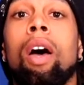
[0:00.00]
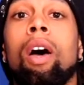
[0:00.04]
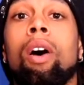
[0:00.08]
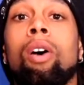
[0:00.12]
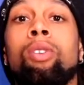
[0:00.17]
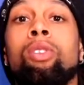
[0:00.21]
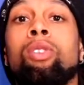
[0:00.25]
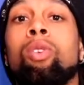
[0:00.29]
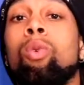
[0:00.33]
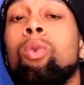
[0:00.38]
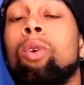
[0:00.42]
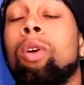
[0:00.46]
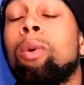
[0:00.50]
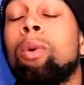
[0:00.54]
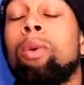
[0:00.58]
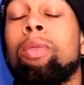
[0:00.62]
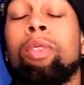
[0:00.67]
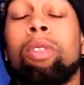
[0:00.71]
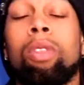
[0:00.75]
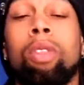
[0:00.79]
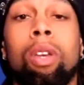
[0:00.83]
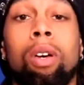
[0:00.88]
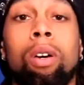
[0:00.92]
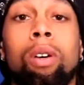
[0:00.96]
I also work
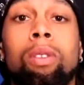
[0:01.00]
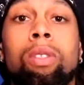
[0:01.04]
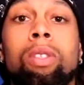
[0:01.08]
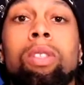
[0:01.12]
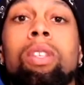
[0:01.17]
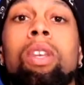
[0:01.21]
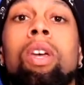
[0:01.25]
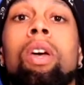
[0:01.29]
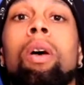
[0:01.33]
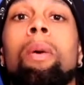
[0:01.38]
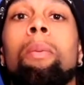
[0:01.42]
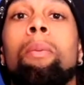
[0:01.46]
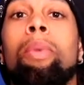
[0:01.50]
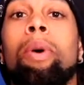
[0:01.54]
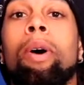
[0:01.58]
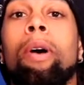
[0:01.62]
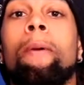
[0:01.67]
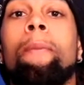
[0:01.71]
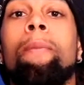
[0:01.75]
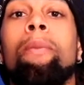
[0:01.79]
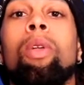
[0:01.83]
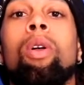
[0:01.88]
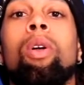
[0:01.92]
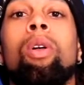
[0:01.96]
with adults,
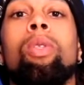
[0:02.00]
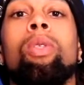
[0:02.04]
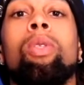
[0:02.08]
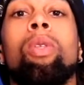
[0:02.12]
but